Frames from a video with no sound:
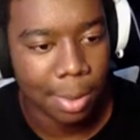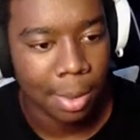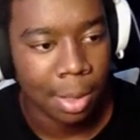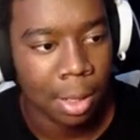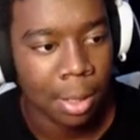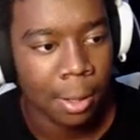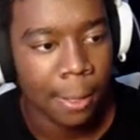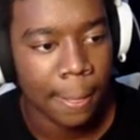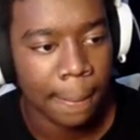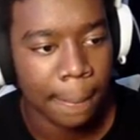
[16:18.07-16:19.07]

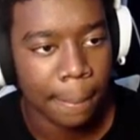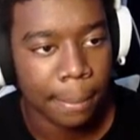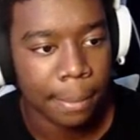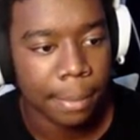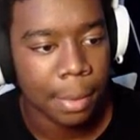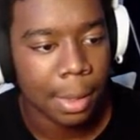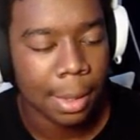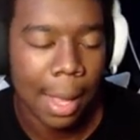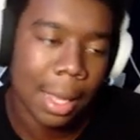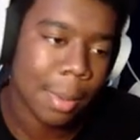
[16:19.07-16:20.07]

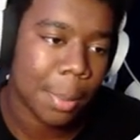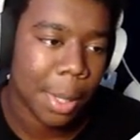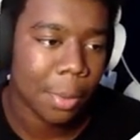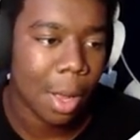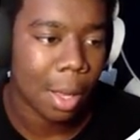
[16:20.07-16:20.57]
Now he's about to pick rock.